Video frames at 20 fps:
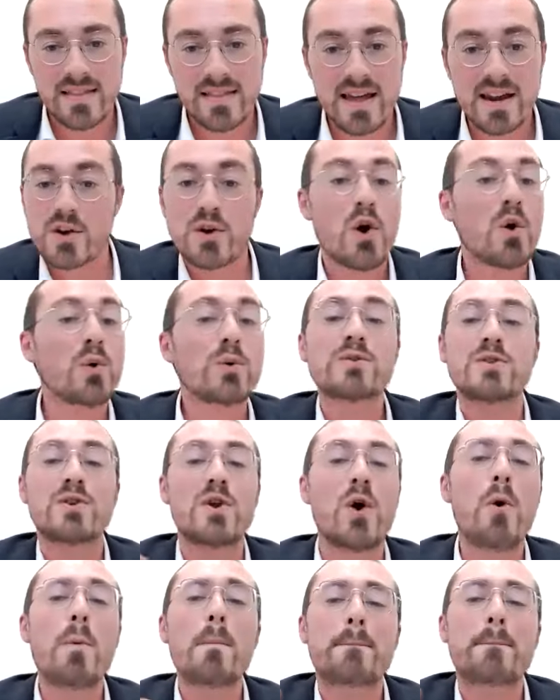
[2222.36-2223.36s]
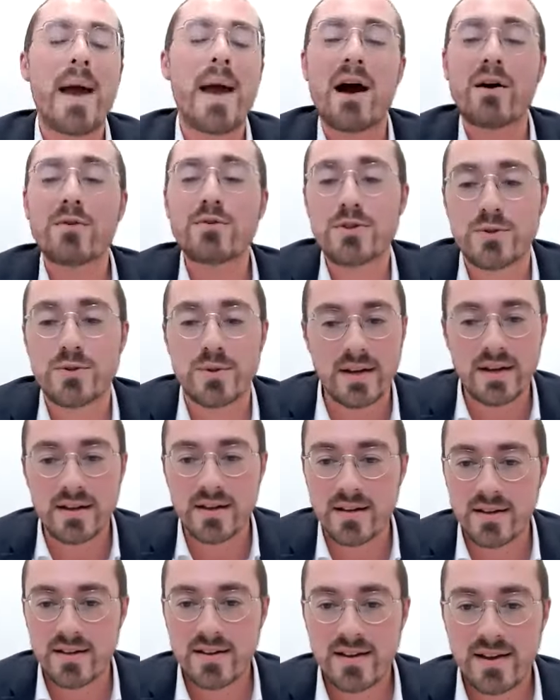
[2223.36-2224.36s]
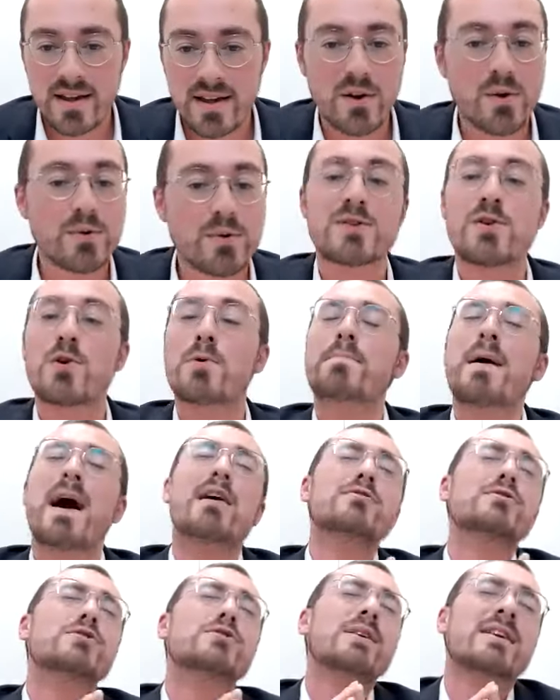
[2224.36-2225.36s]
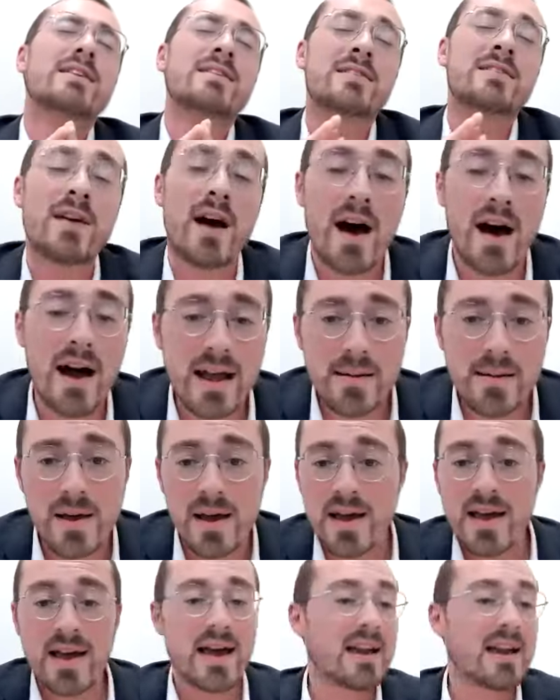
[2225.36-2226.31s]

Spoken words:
that knows no boundary. It knows no boundary in time,